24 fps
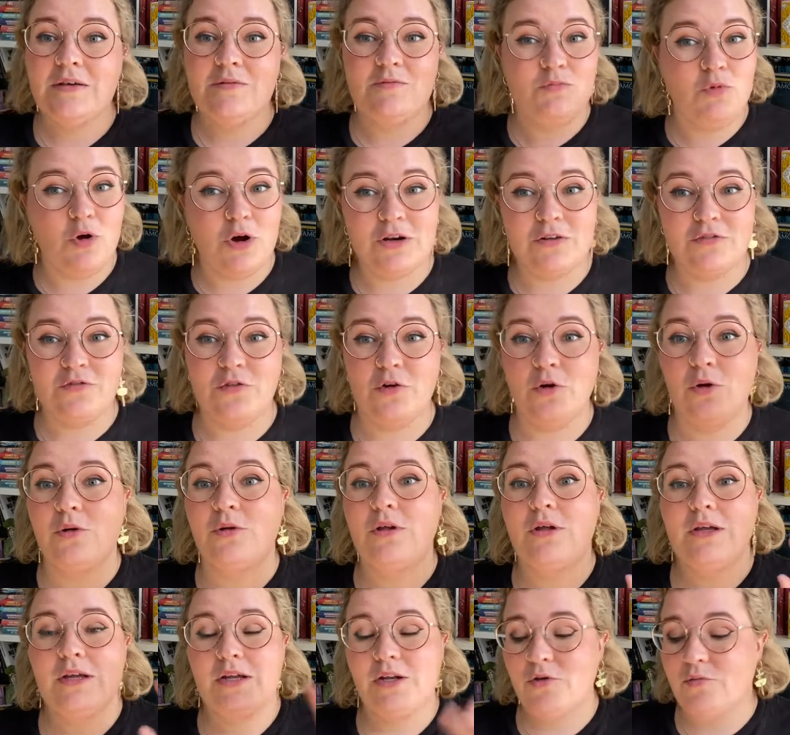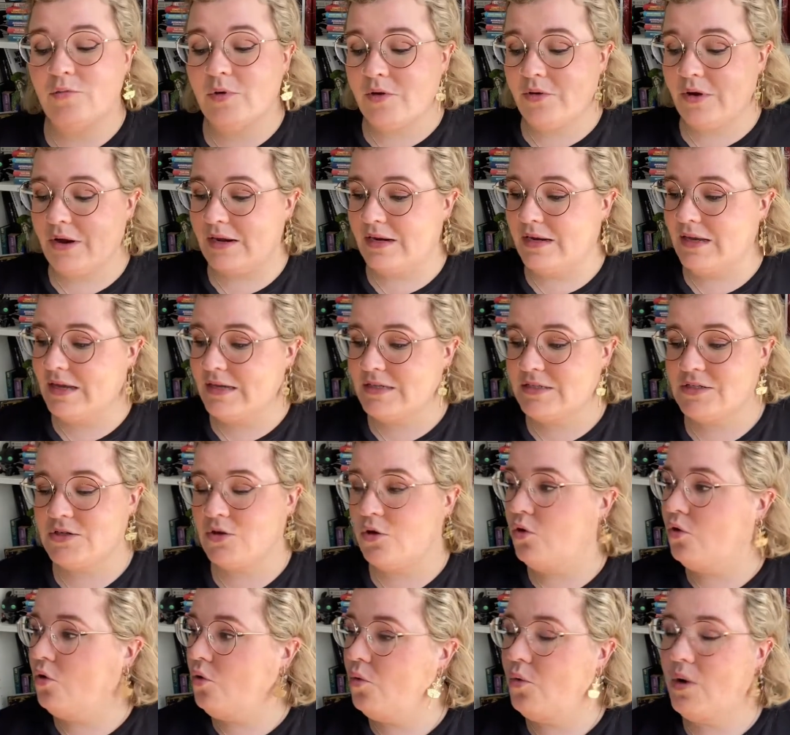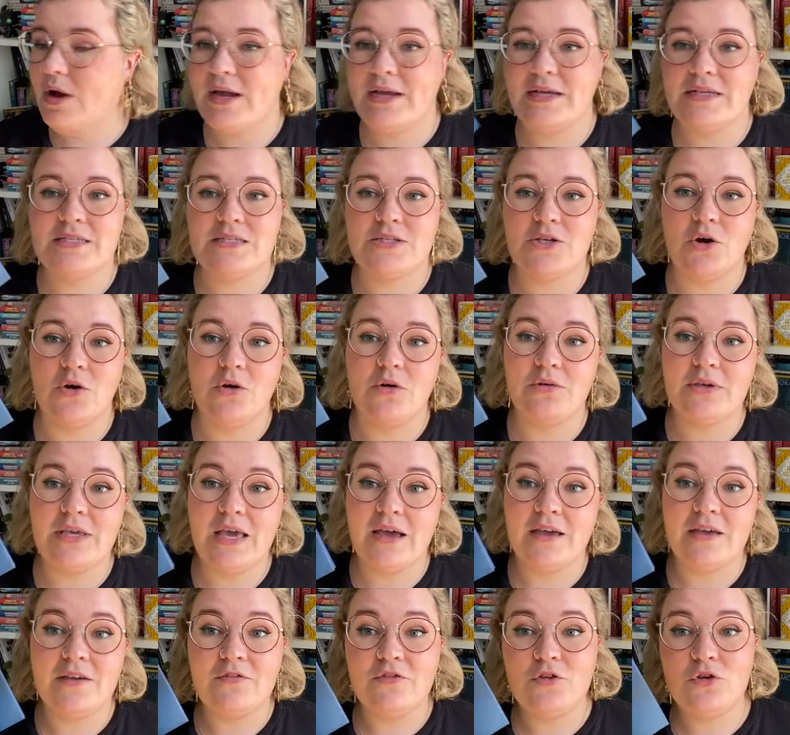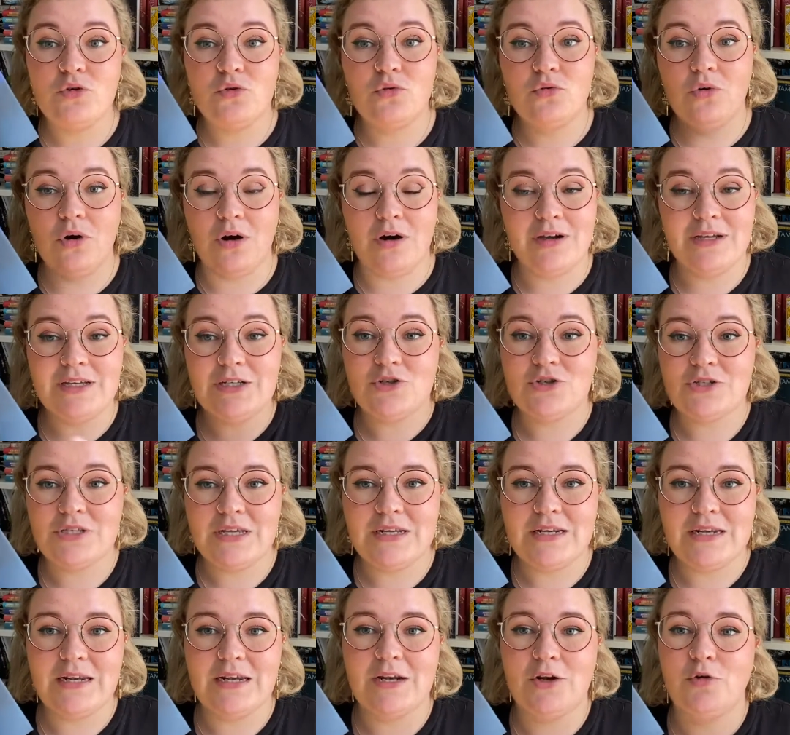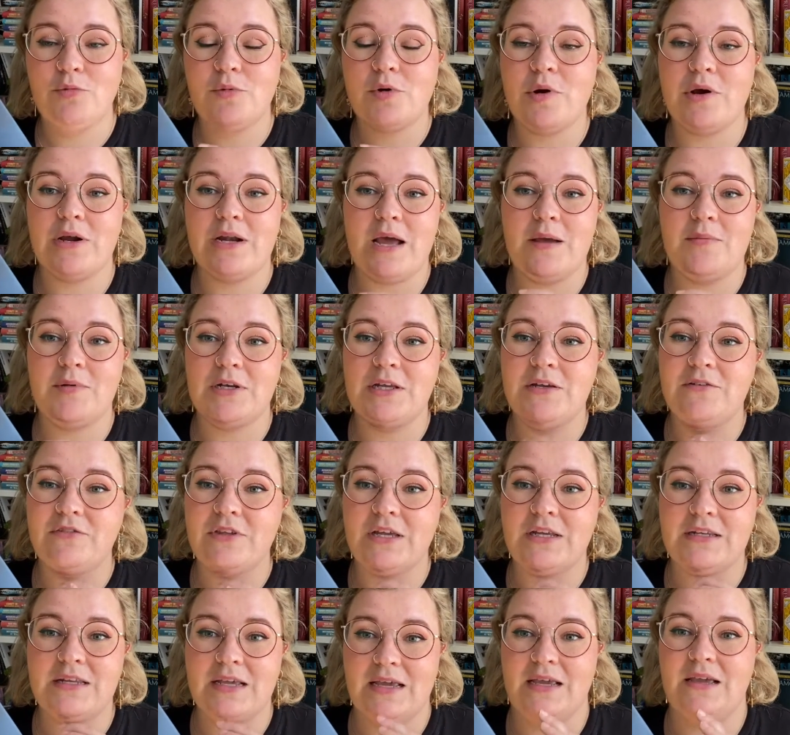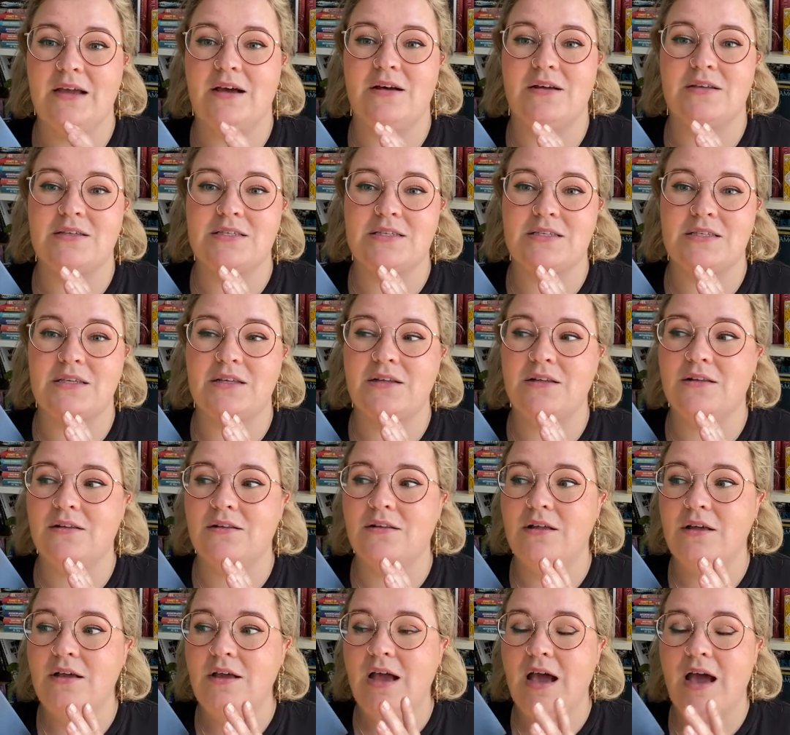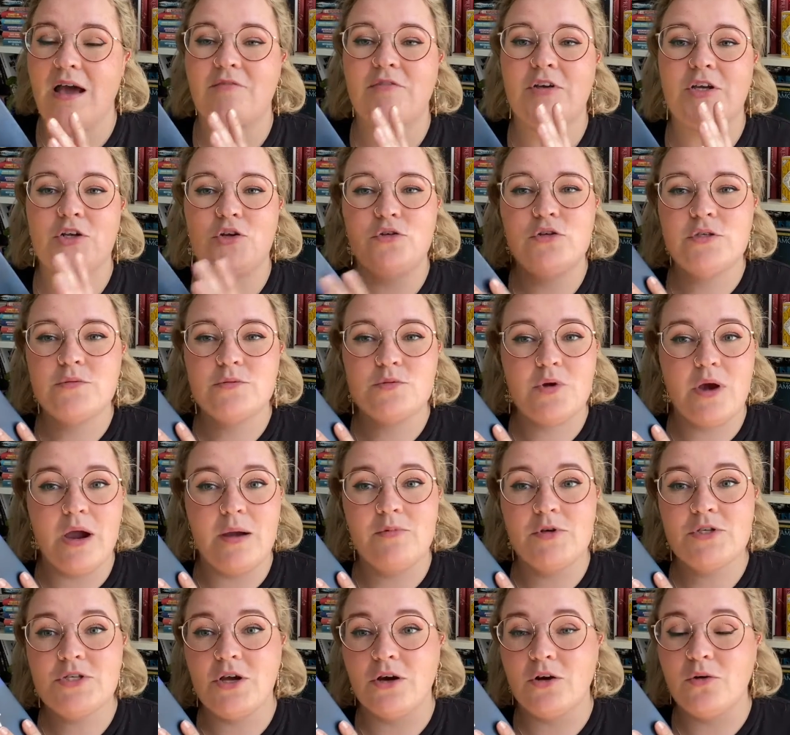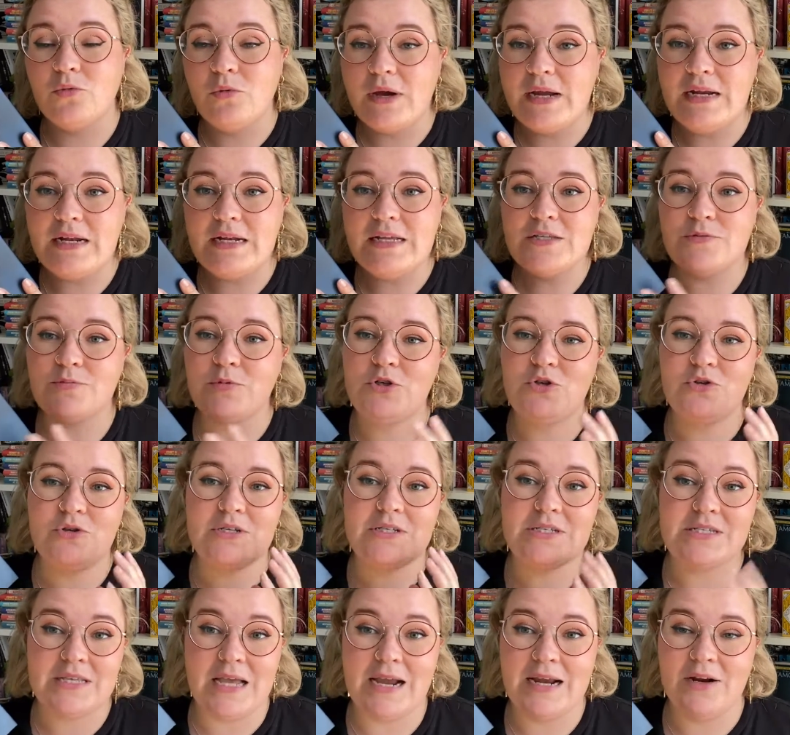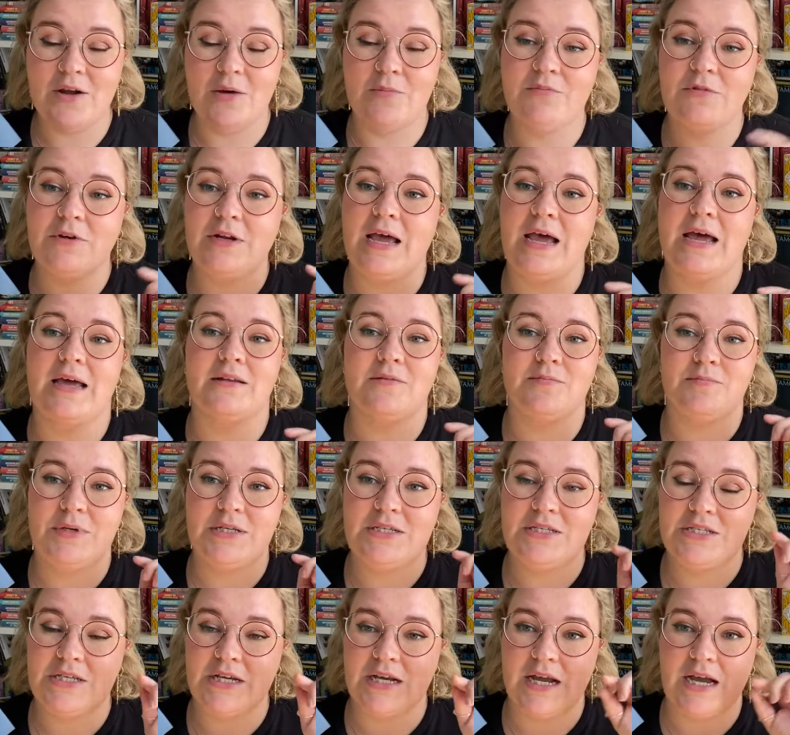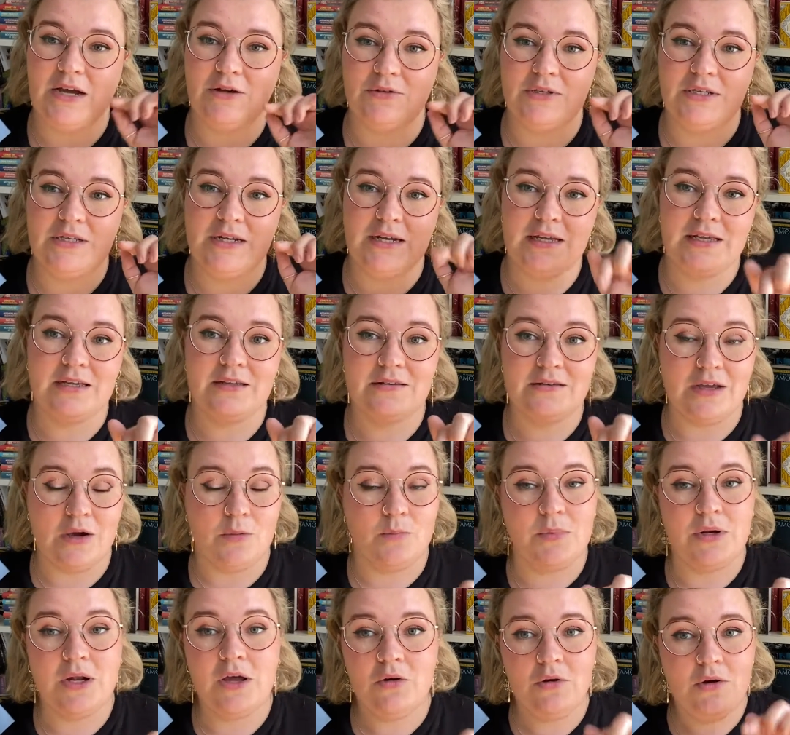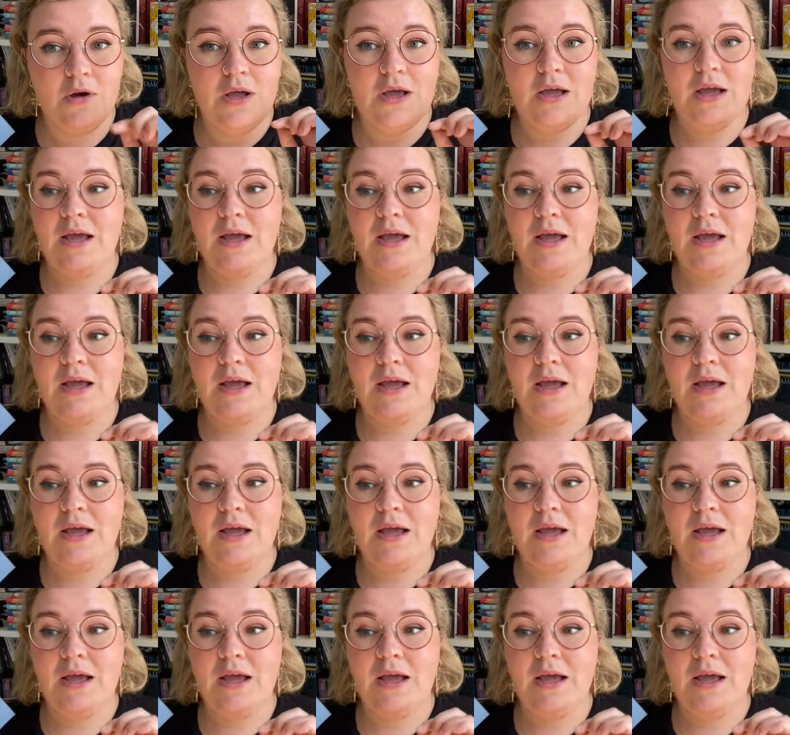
Wonderful. Illumicrate as always. So yeah, if you are interested in Illumicrate, I believe that they are still having new subscribers on waitlist, but you can sign up for that. Please check out the link down below.